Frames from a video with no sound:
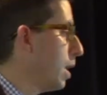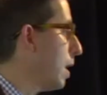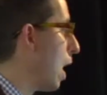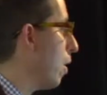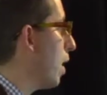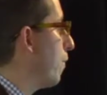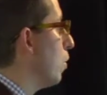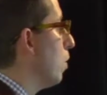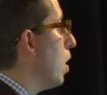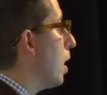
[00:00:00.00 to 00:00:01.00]
Now, if
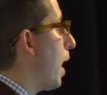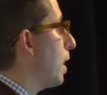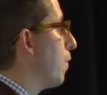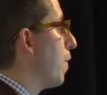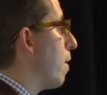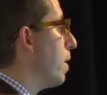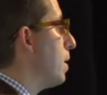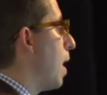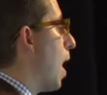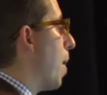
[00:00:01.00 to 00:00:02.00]
you look at the very
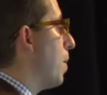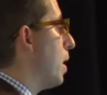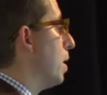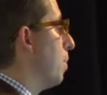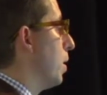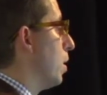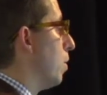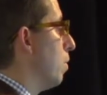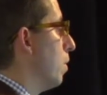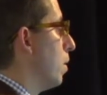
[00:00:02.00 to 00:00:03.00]
top in the
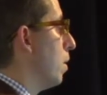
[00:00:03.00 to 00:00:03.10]
blue,